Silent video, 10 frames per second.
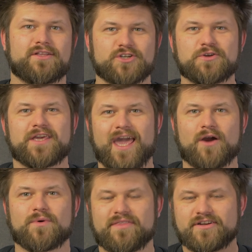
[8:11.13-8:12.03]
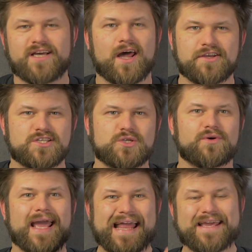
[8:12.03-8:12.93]
don't care where their data is
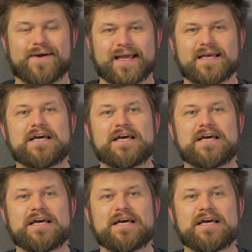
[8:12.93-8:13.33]
stored anyway.